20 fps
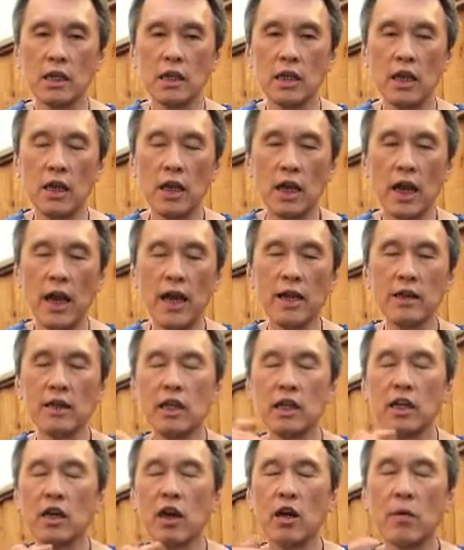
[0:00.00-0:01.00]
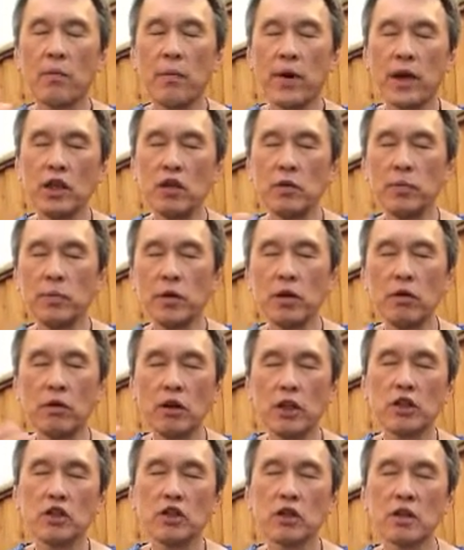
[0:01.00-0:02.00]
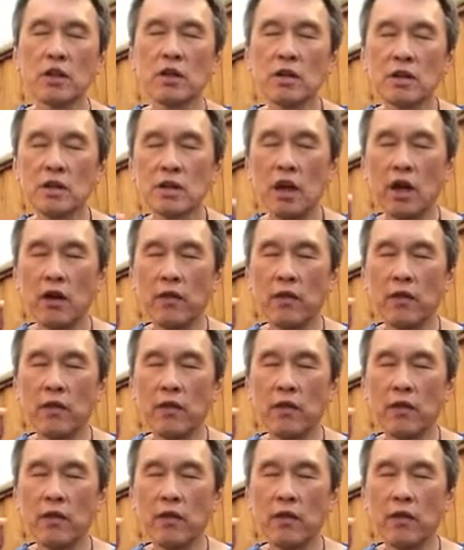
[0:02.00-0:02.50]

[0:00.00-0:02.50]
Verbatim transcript: the handling or manipulations